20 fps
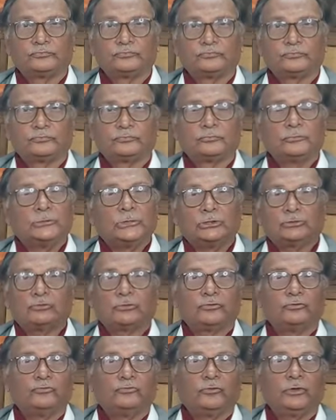This was
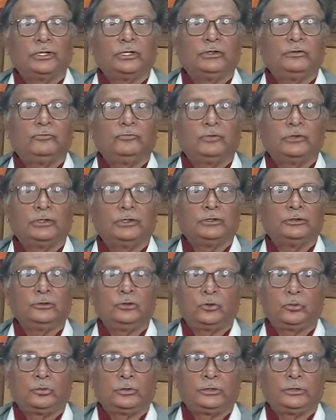very, very
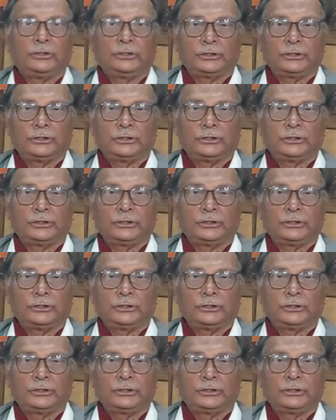humiliating.